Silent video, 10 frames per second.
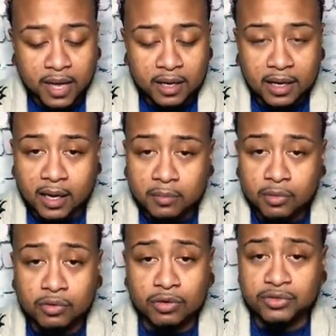a
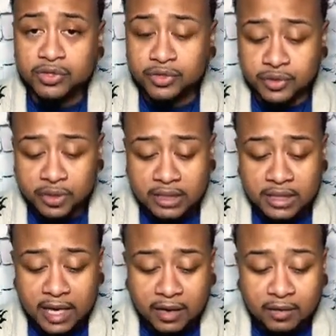couple grocery stores
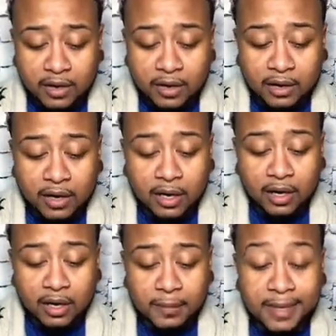down there.
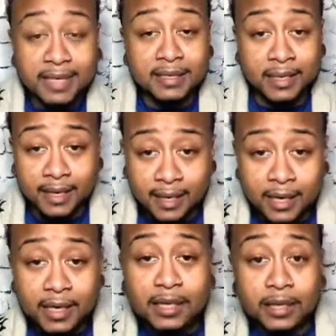It did
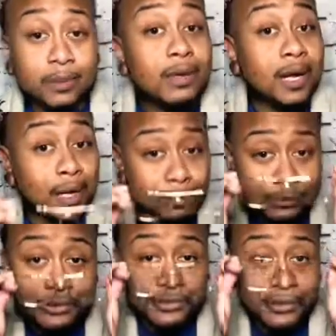get a little
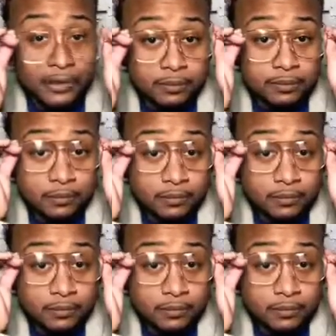country.